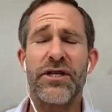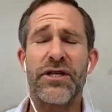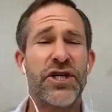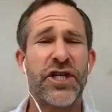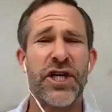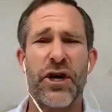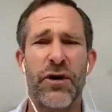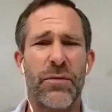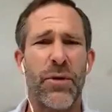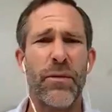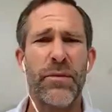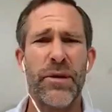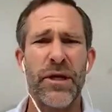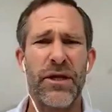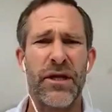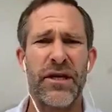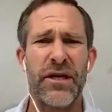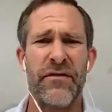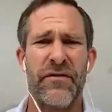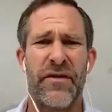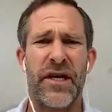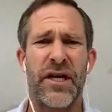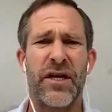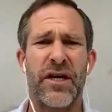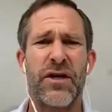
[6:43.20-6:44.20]
shared
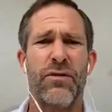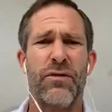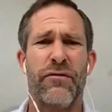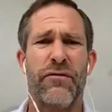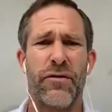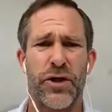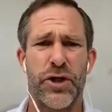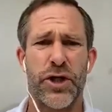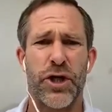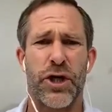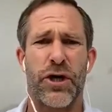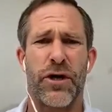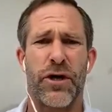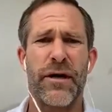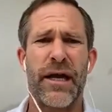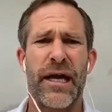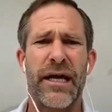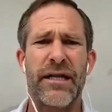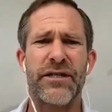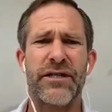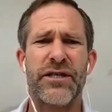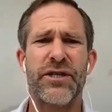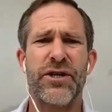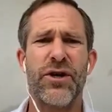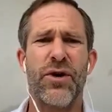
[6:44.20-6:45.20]
mobility vehicle for sure.
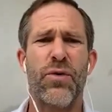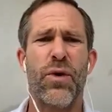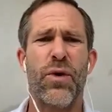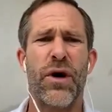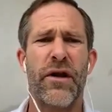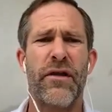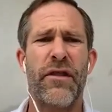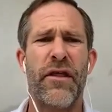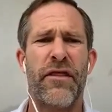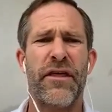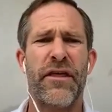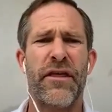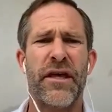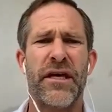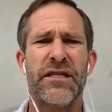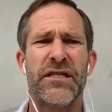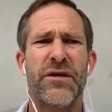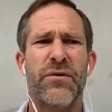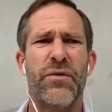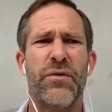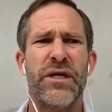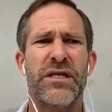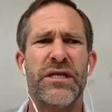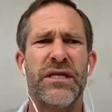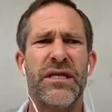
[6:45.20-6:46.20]
And so one of the things
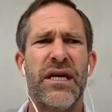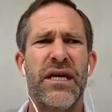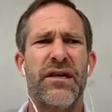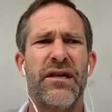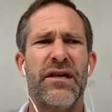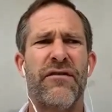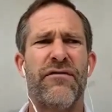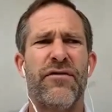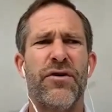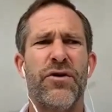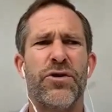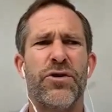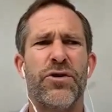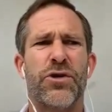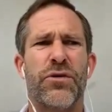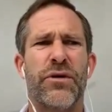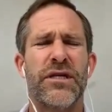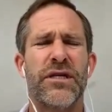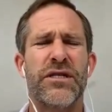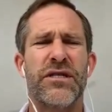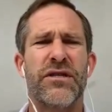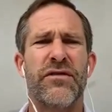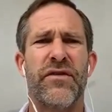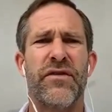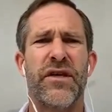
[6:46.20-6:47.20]
that we see in the future
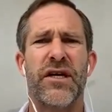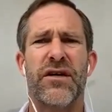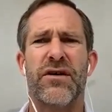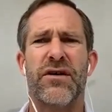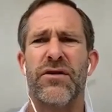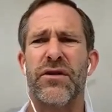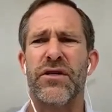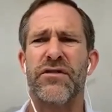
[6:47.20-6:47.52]
is the vehicle